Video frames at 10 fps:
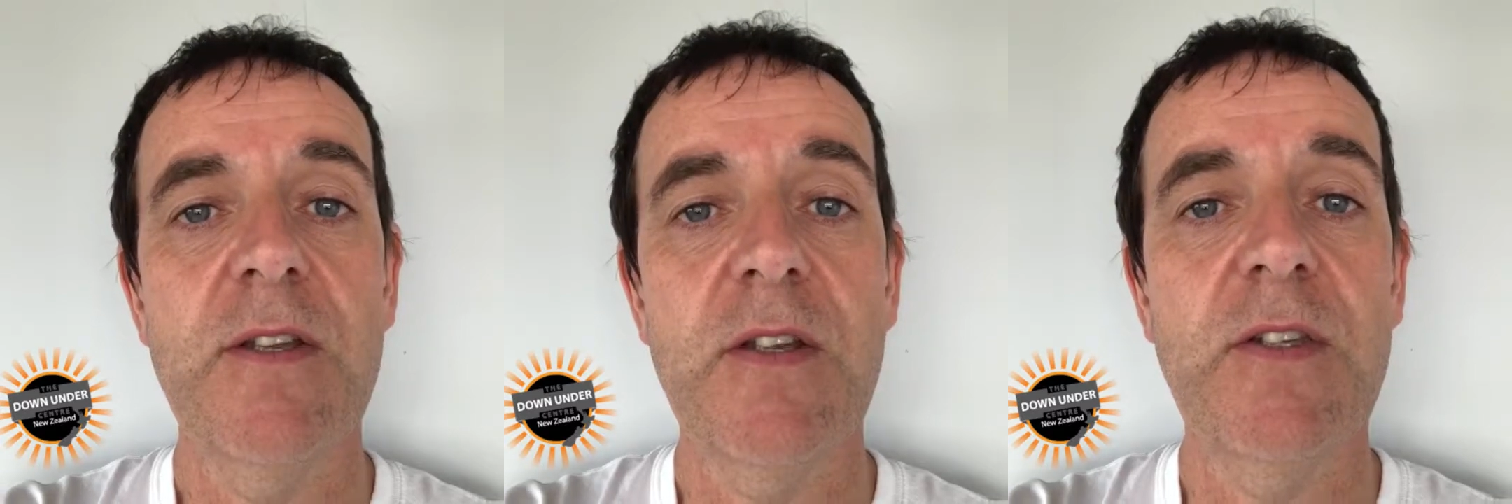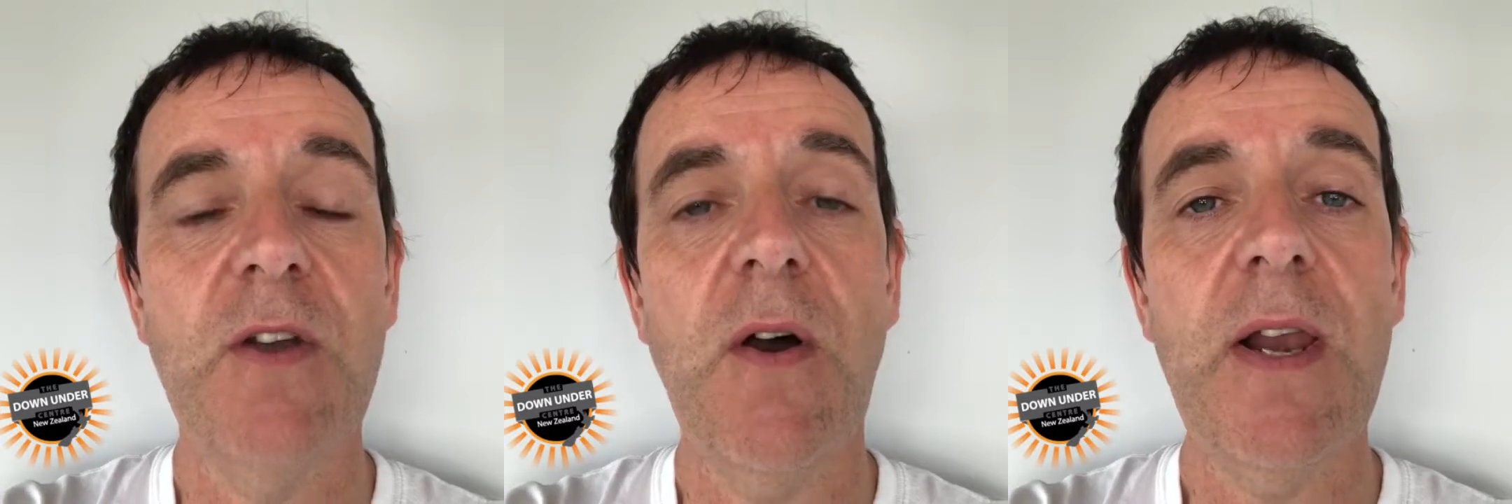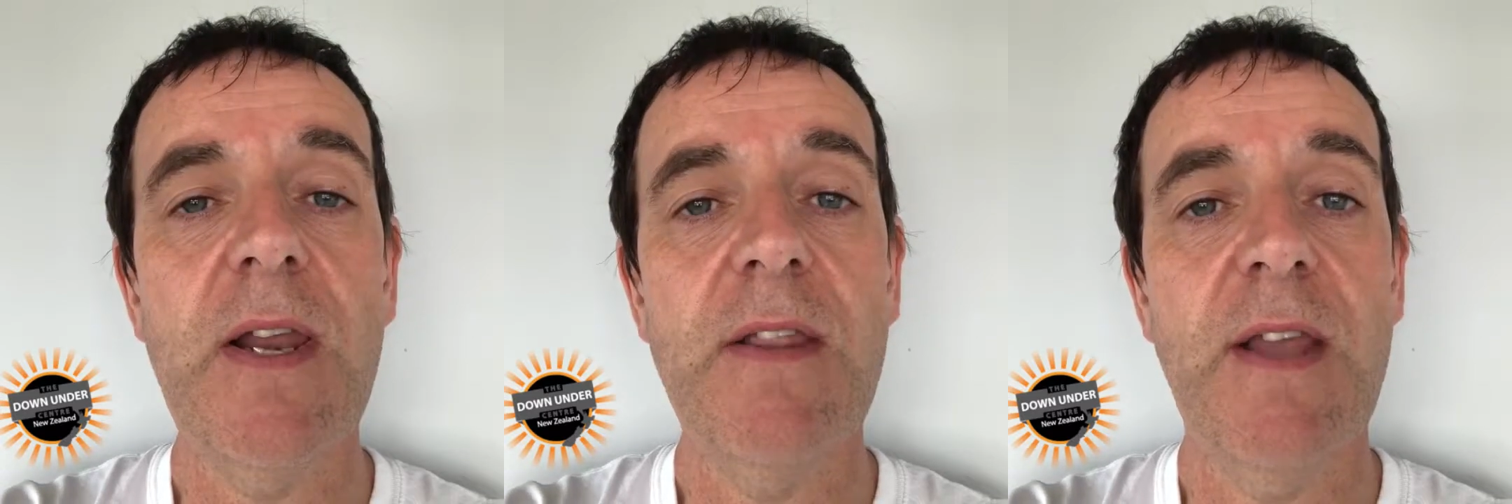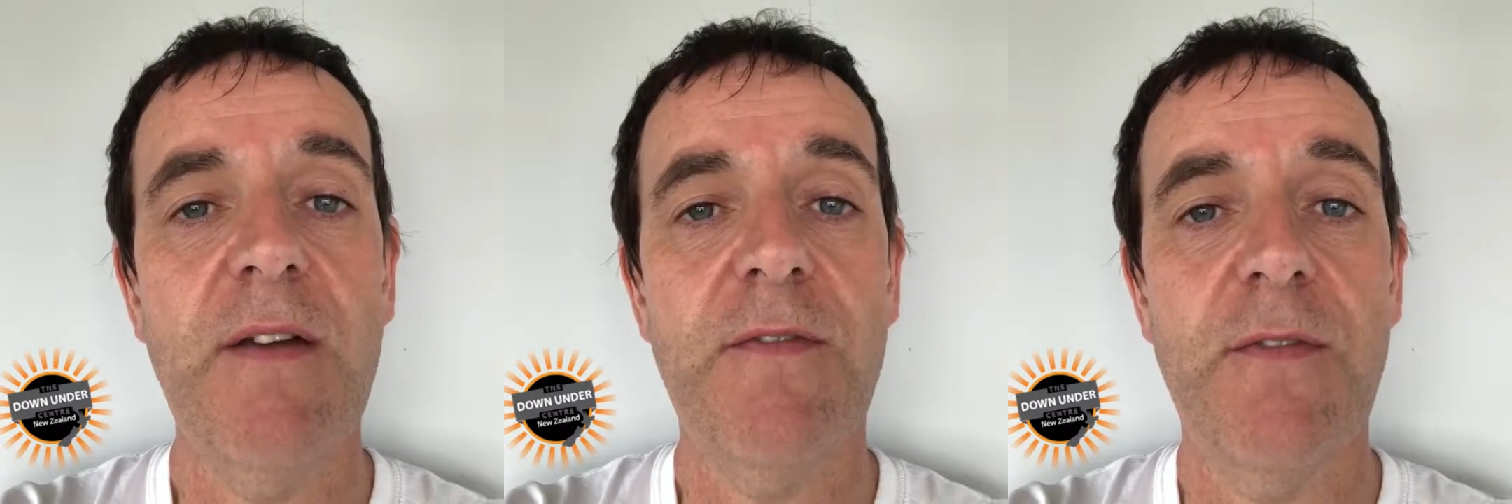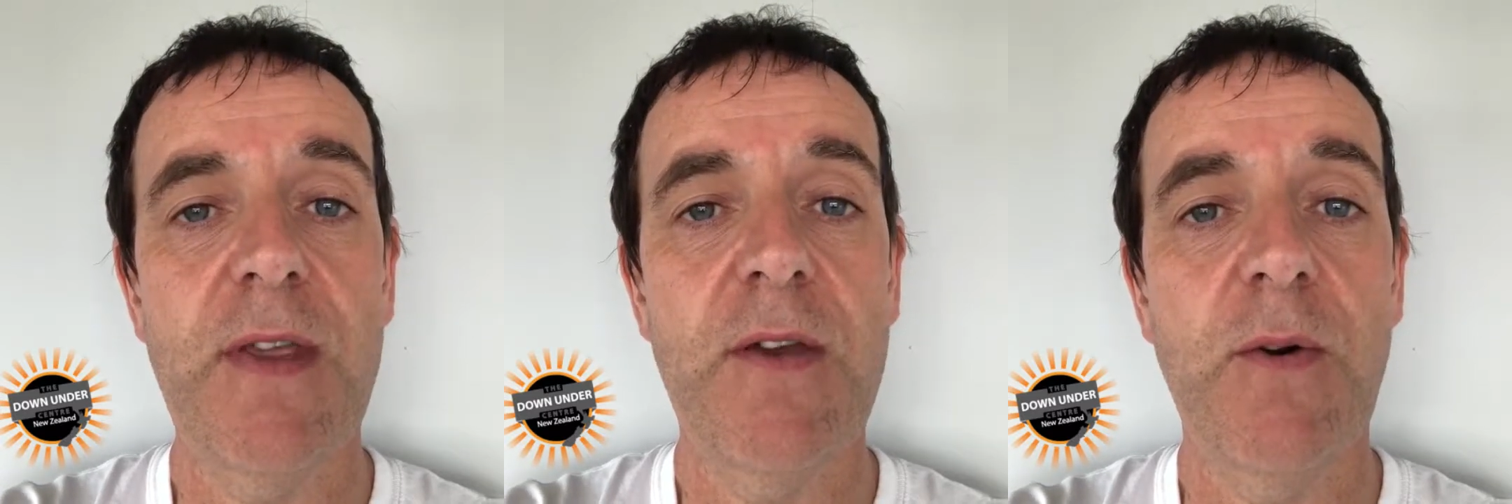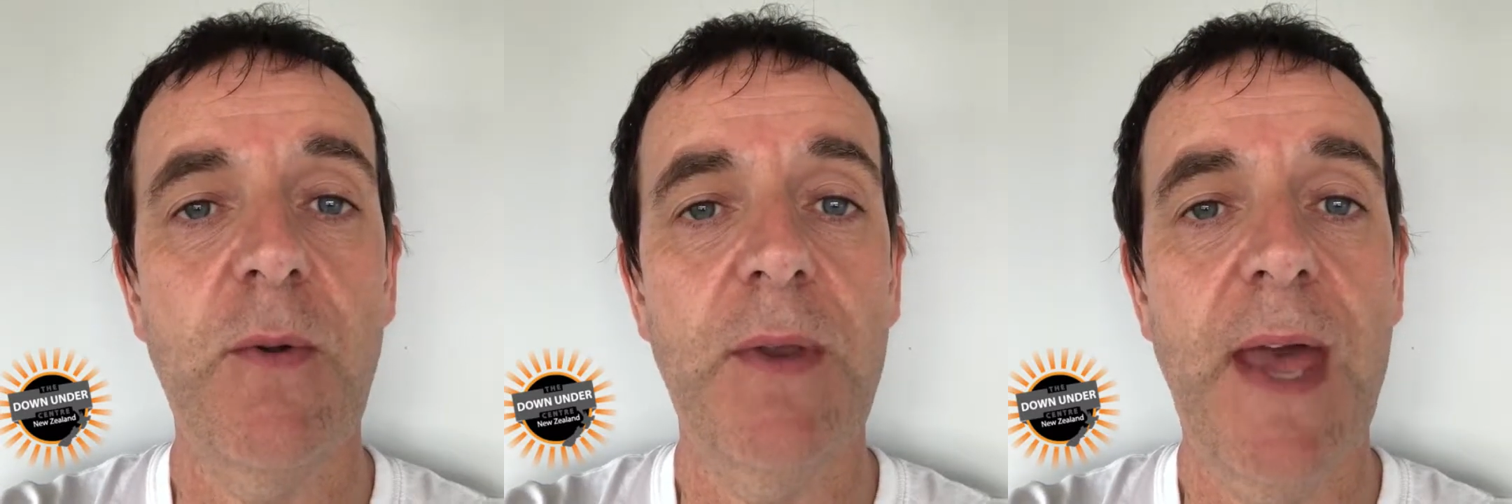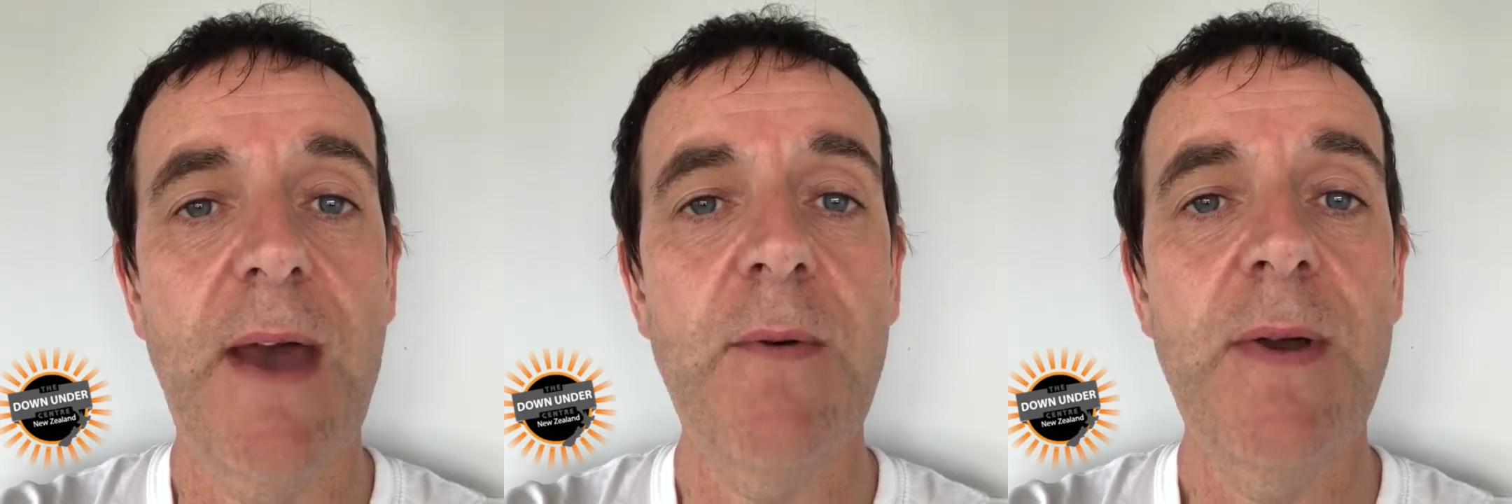So dial in that free call
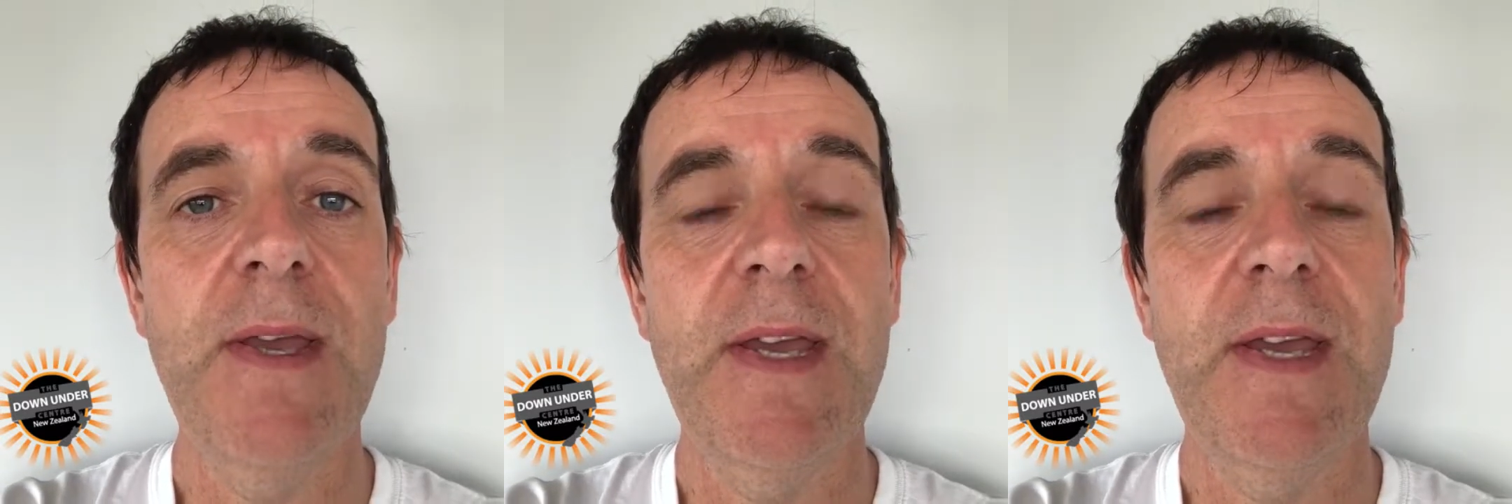now.